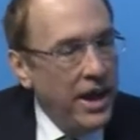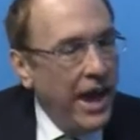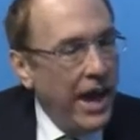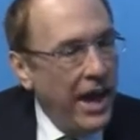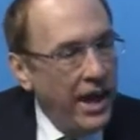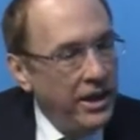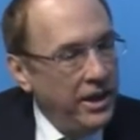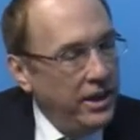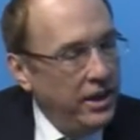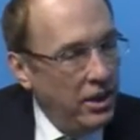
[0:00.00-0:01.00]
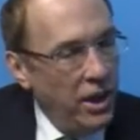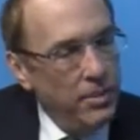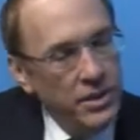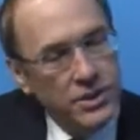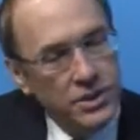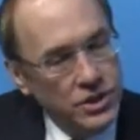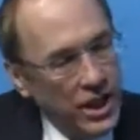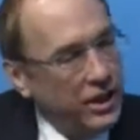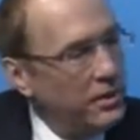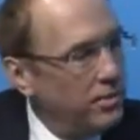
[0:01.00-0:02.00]
And the
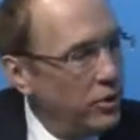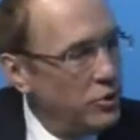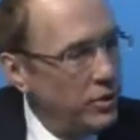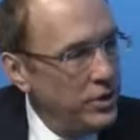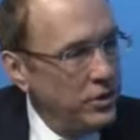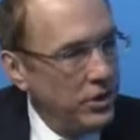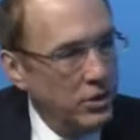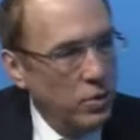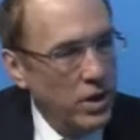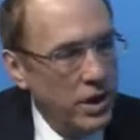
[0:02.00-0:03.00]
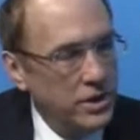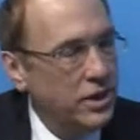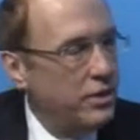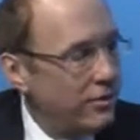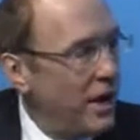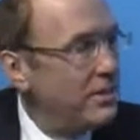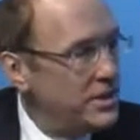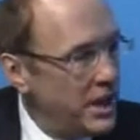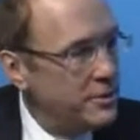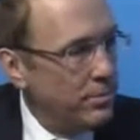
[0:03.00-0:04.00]
second approach we took was
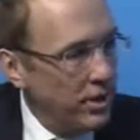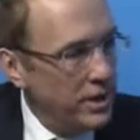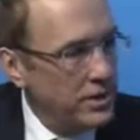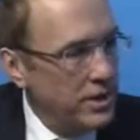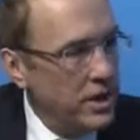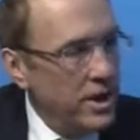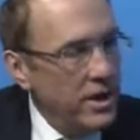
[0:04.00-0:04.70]
thrombus aspiration,